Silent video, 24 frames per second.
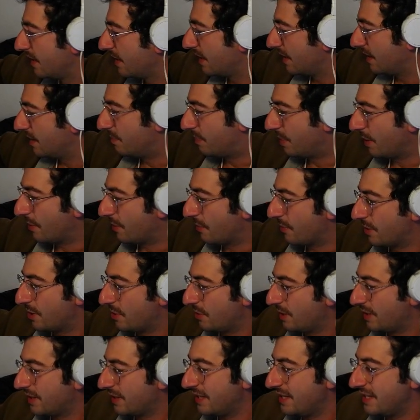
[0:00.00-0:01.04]
but we're
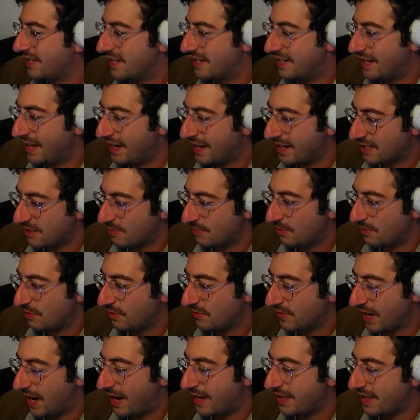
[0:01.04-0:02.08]
doing these dance moves,
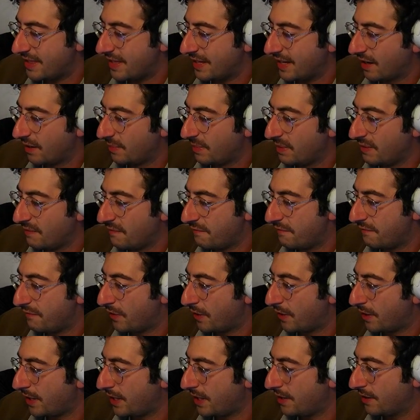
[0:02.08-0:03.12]
I think it'll be
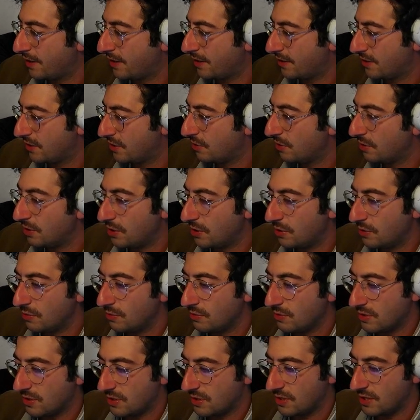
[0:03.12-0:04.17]
funnier to
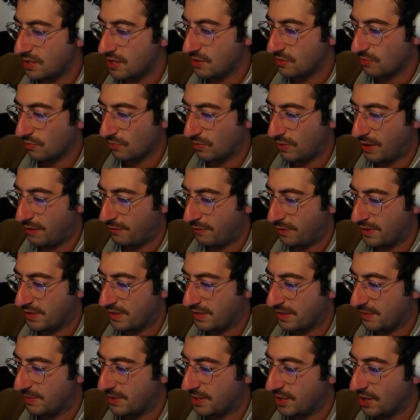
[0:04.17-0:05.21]
use these reference
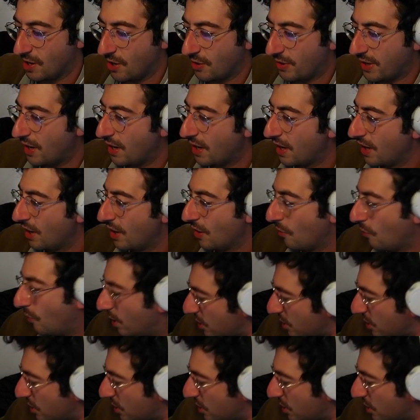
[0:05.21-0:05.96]
images. Okay, which